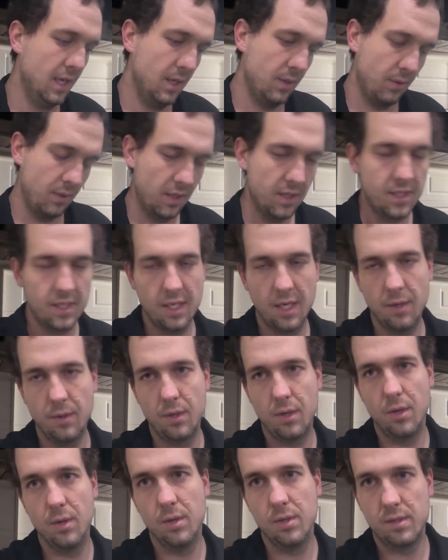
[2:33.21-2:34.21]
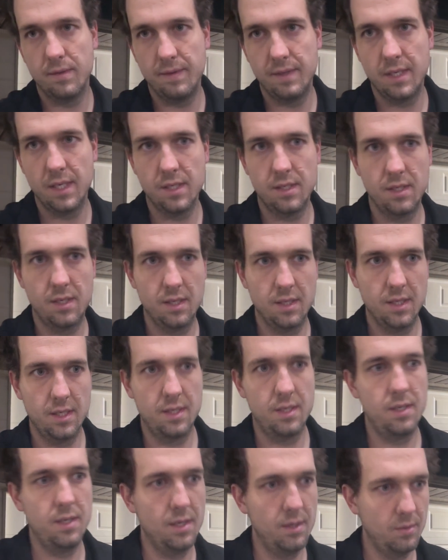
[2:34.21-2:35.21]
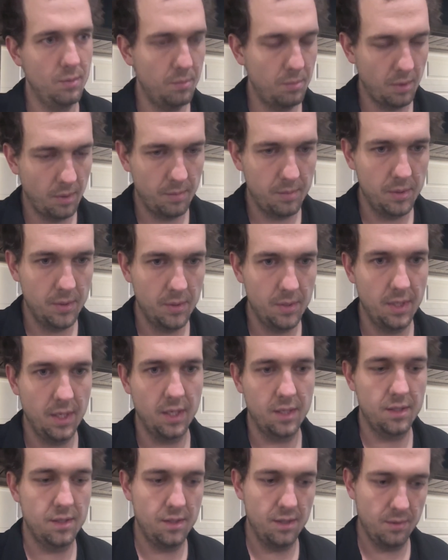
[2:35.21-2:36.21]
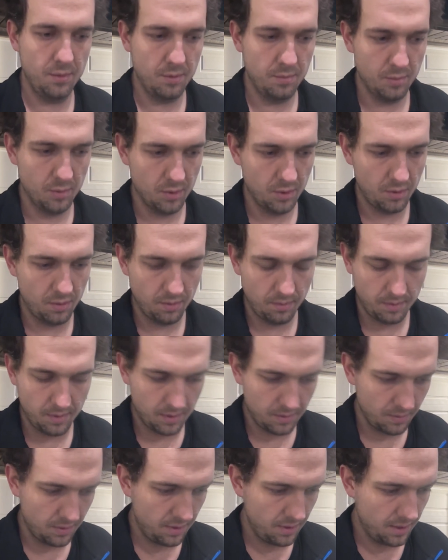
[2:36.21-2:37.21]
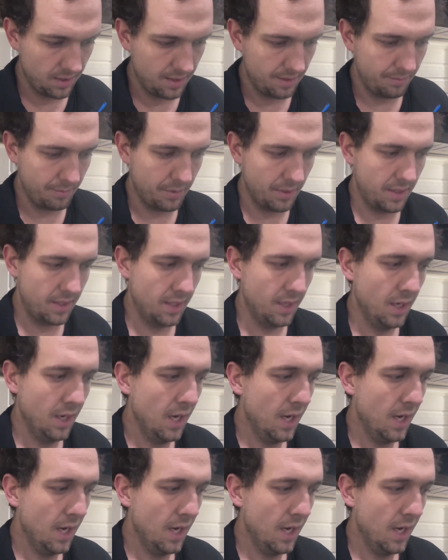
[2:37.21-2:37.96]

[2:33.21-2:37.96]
We're gonna see how it goes. If it does good this year, we'll probably do it next year with more equipment and whatnot, but